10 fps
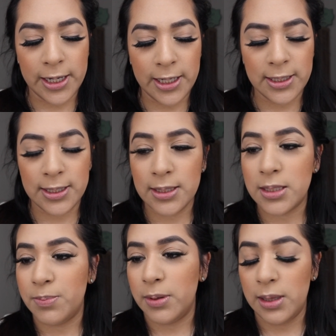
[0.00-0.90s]
and this
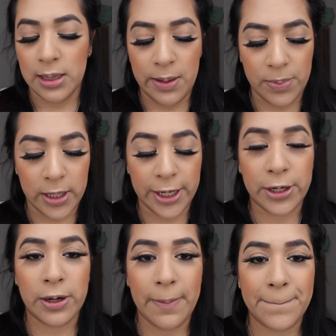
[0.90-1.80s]
is a lip
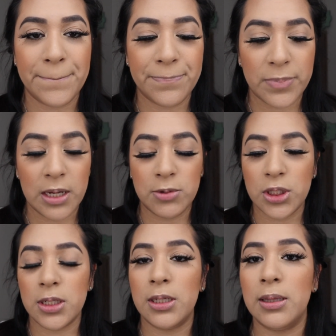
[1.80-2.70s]
liner. And I'm
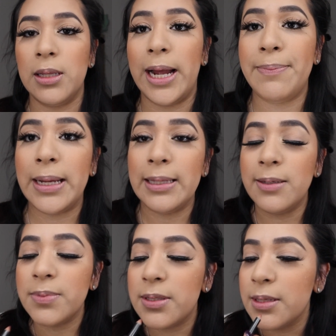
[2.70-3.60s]
just gonna line my
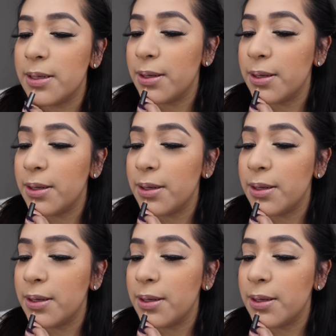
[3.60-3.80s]
lips.